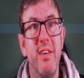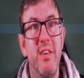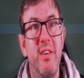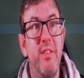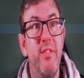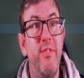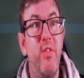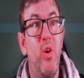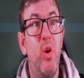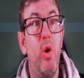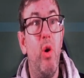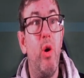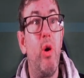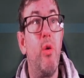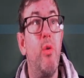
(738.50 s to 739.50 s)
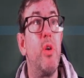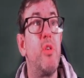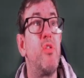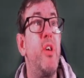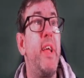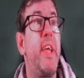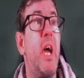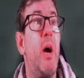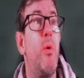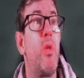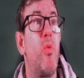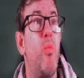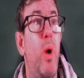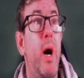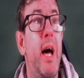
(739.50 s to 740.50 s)
for Rodrigo
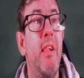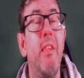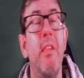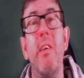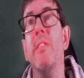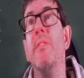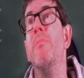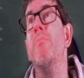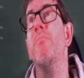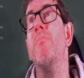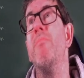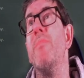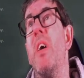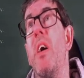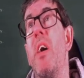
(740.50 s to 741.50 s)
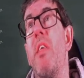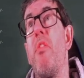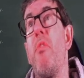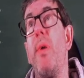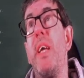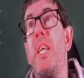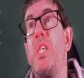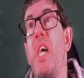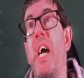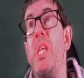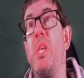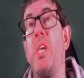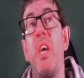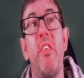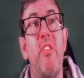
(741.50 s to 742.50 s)
as well. 3
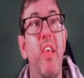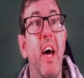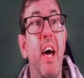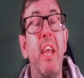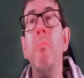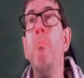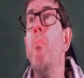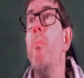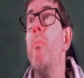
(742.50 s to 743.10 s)
changes then